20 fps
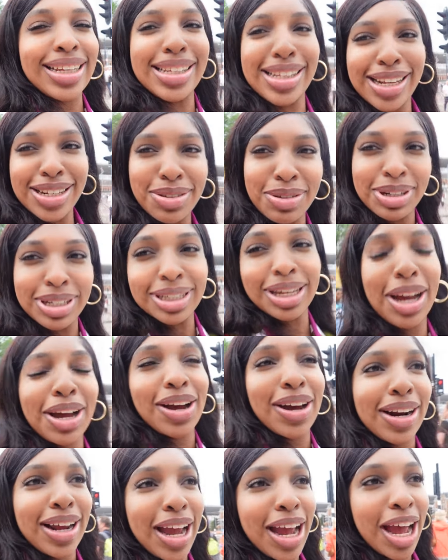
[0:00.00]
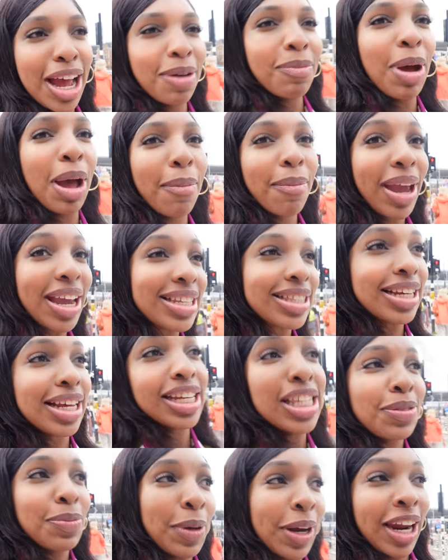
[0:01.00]
think that's what it's called. Um, amazing
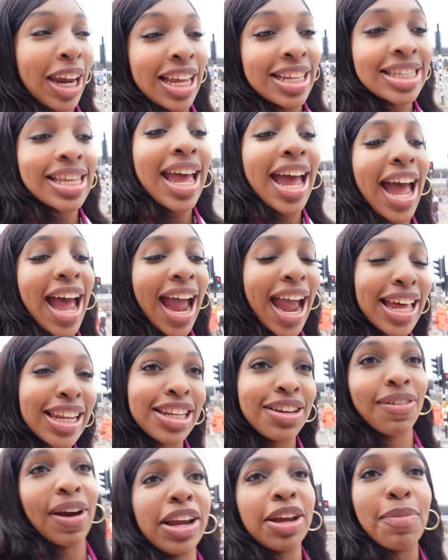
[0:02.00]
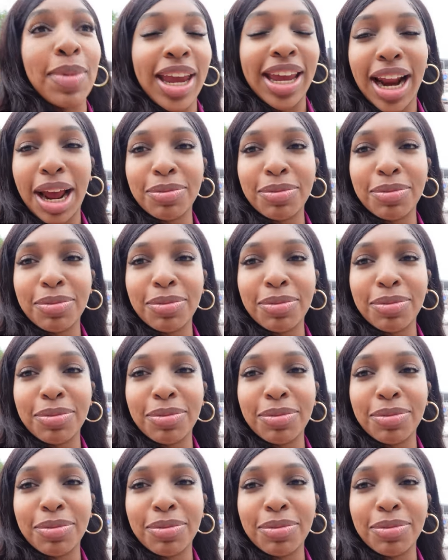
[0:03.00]
experience. Highly recommend.